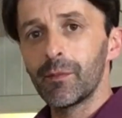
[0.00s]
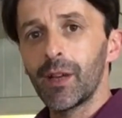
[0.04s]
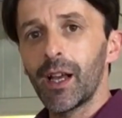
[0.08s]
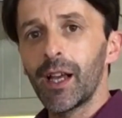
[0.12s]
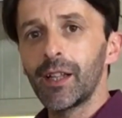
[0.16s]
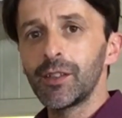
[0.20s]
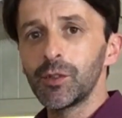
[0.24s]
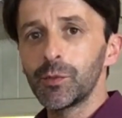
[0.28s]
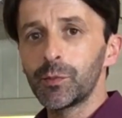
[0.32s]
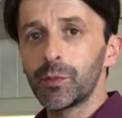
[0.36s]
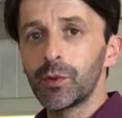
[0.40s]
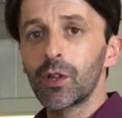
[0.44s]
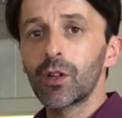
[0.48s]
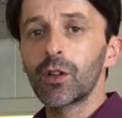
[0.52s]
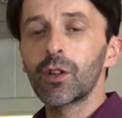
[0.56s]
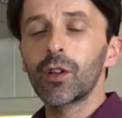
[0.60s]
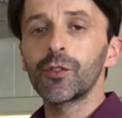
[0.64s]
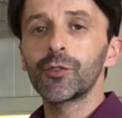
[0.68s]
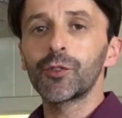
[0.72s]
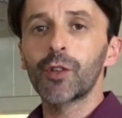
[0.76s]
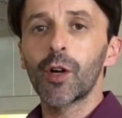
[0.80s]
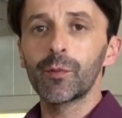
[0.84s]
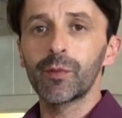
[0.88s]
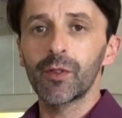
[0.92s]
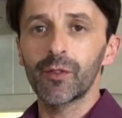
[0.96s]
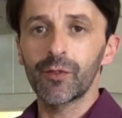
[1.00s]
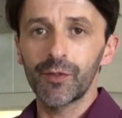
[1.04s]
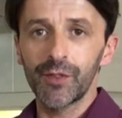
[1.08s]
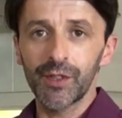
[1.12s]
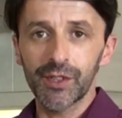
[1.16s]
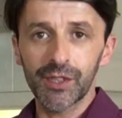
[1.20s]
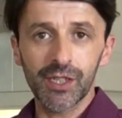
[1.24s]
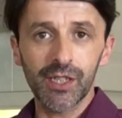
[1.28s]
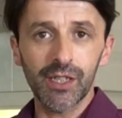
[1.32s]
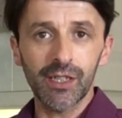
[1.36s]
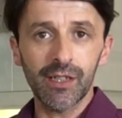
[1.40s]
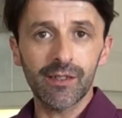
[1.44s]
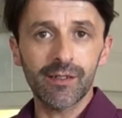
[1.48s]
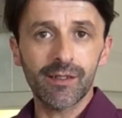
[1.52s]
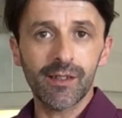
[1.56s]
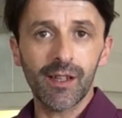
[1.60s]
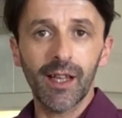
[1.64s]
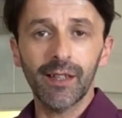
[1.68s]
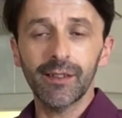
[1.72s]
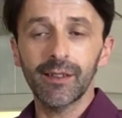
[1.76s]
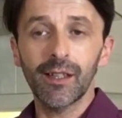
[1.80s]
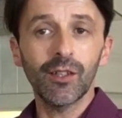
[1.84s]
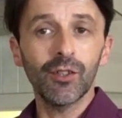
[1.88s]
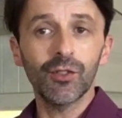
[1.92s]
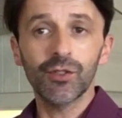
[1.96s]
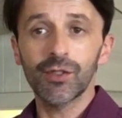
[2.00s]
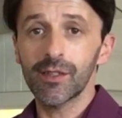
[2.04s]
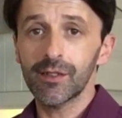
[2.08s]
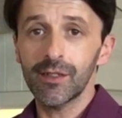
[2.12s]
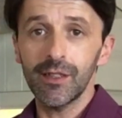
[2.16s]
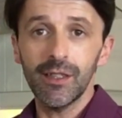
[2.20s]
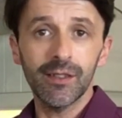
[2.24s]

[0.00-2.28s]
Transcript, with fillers: and you put it on top of the cheese and then you just